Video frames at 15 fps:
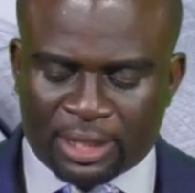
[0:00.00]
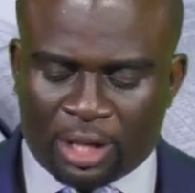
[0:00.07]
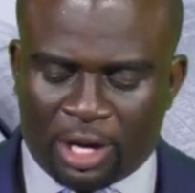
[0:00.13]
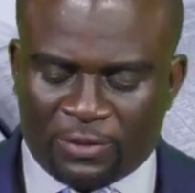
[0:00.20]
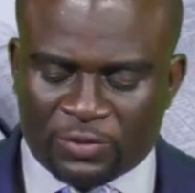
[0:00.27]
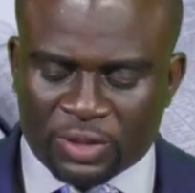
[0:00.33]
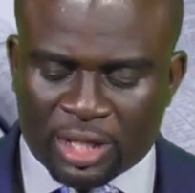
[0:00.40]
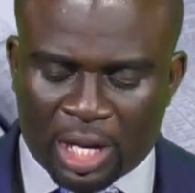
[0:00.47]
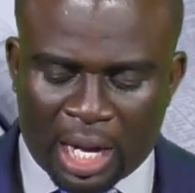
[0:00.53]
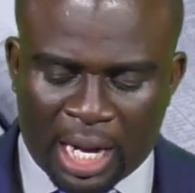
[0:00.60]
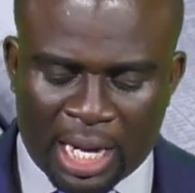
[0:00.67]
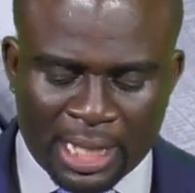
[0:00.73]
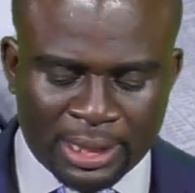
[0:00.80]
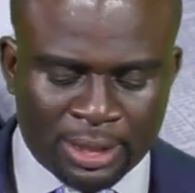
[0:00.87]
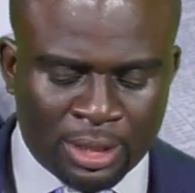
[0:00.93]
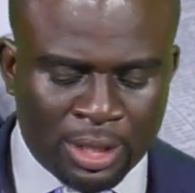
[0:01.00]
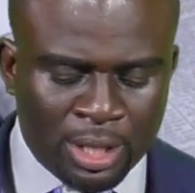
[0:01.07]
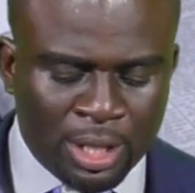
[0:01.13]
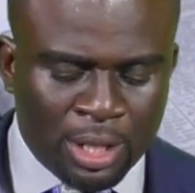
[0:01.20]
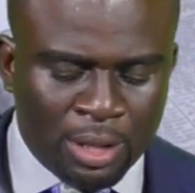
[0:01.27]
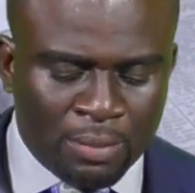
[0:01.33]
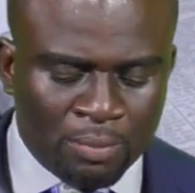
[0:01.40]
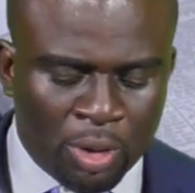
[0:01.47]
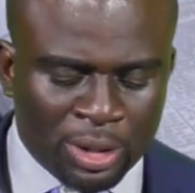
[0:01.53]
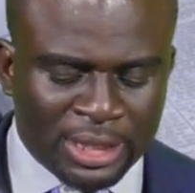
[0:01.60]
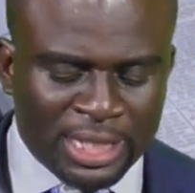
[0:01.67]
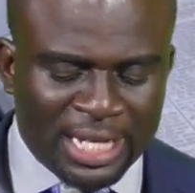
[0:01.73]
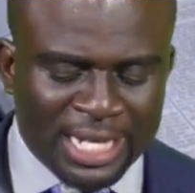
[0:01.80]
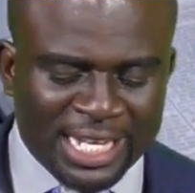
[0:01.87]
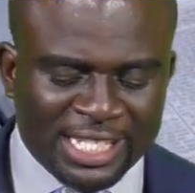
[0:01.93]
of God,
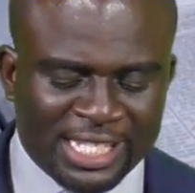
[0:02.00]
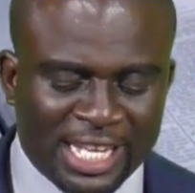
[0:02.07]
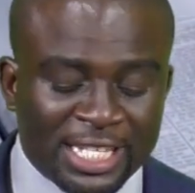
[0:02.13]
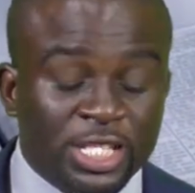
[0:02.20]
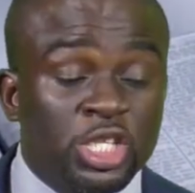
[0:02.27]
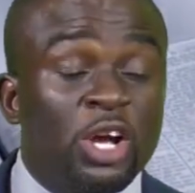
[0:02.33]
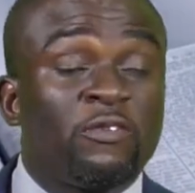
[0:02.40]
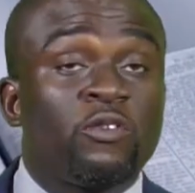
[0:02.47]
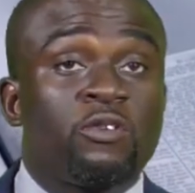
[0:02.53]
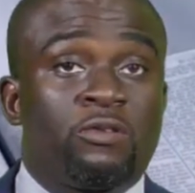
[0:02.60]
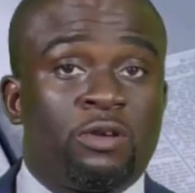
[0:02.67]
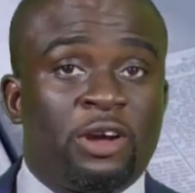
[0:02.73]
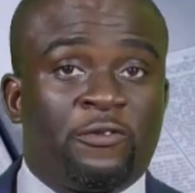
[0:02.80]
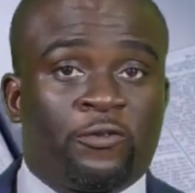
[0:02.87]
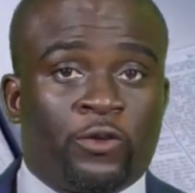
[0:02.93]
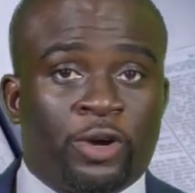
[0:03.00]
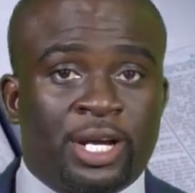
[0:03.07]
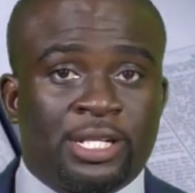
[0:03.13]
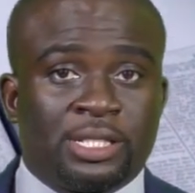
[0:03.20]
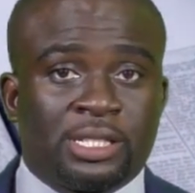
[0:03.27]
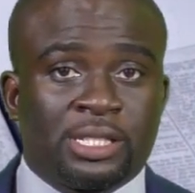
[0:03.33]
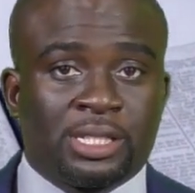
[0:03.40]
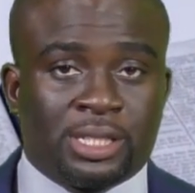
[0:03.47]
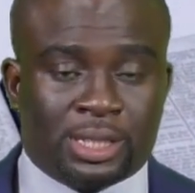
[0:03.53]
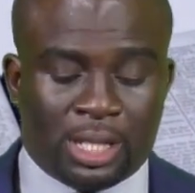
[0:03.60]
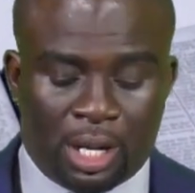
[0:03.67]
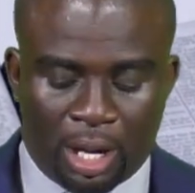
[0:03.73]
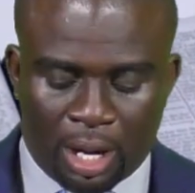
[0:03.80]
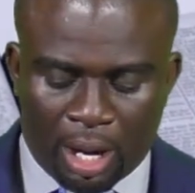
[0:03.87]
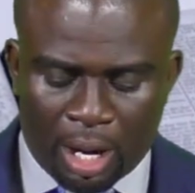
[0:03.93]
but in a sense of reverence,
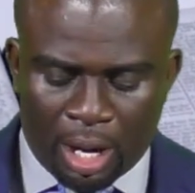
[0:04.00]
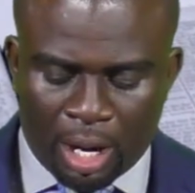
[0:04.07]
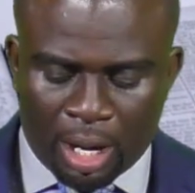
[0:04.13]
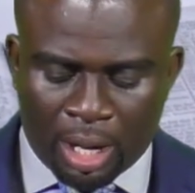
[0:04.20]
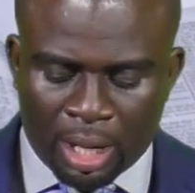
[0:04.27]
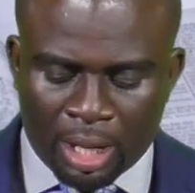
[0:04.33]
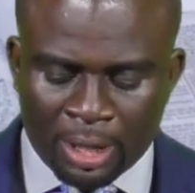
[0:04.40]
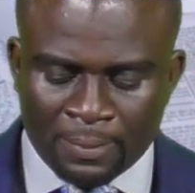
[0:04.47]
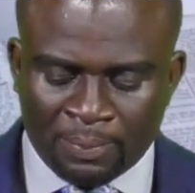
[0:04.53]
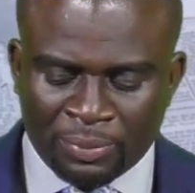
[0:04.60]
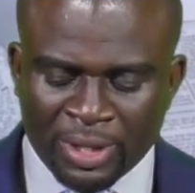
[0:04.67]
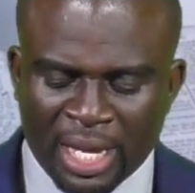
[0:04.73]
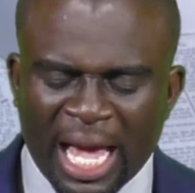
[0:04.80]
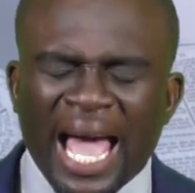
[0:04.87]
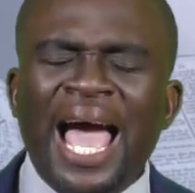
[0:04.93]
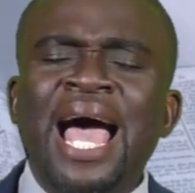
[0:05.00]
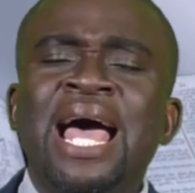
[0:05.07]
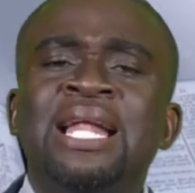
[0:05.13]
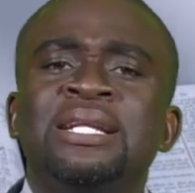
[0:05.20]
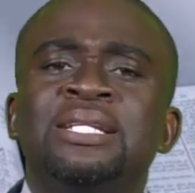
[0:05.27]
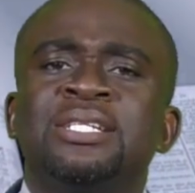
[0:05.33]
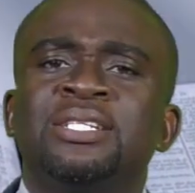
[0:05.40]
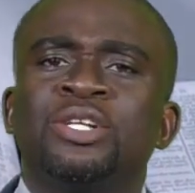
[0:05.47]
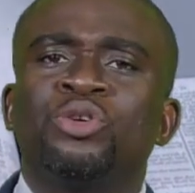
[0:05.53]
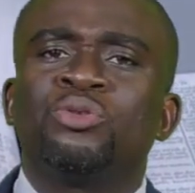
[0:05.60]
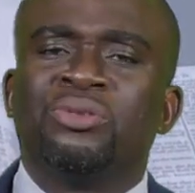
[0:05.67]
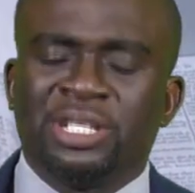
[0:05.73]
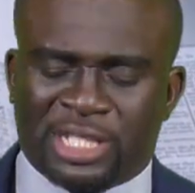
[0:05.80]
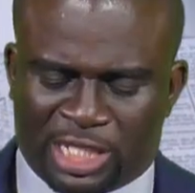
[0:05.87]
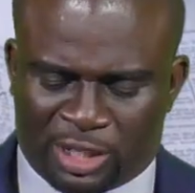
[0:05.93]
awe, and
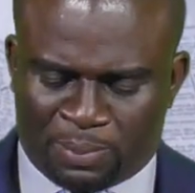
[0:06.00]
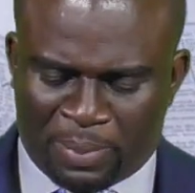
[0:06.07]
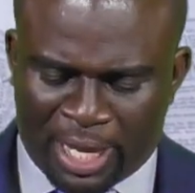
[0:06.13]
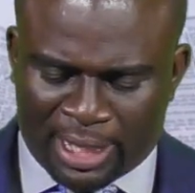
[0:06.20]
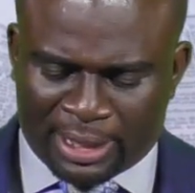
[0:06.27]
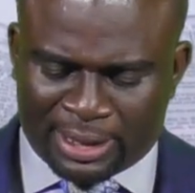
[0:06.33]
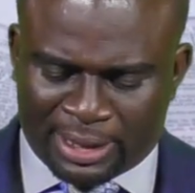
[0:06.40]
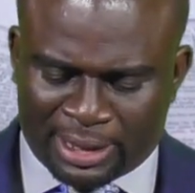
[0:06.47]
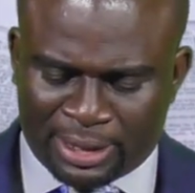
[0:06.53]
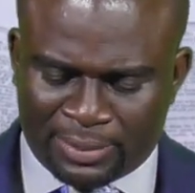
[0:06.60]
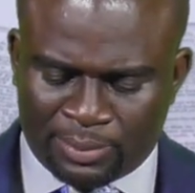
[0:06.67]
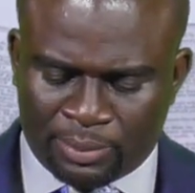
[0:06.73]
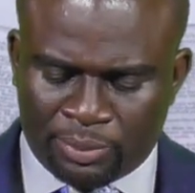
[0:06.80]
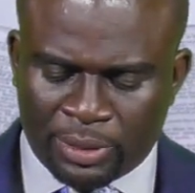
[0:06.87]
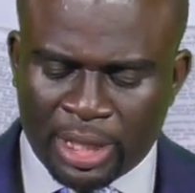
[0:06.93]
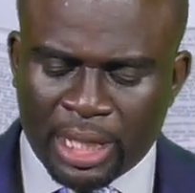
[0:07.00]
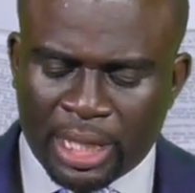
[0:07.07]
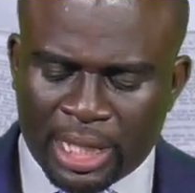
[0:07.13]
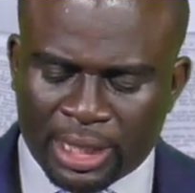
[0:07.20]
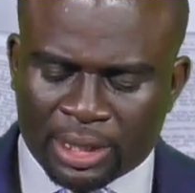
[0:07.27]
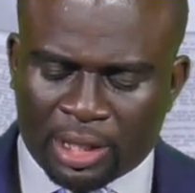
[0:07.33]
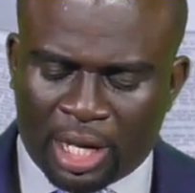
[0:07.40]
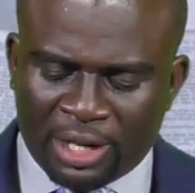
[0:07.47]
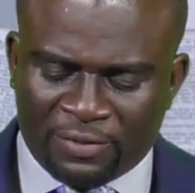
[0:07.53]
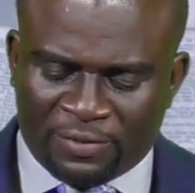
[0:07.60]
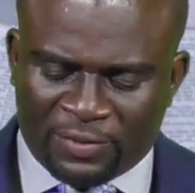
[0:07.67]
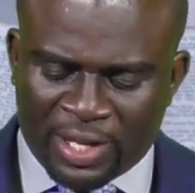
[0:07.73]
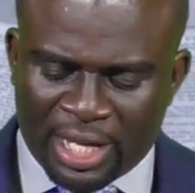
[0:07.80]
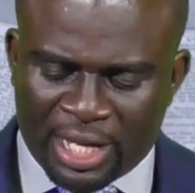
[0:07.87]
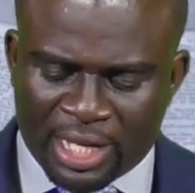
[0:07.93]
respect. It
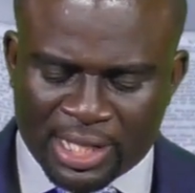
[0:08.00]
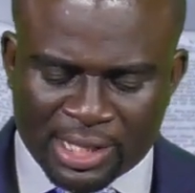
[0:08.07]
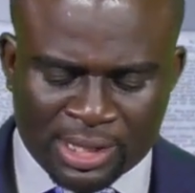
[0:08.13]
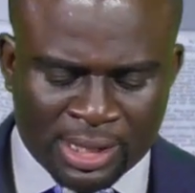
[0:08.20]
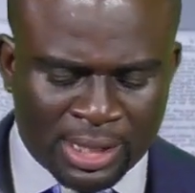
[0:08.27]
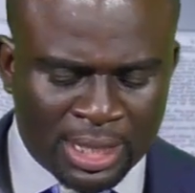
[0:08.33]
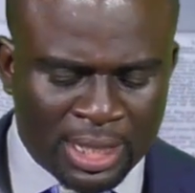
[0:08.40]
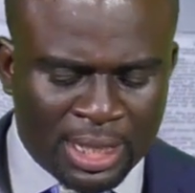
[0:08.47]
conveys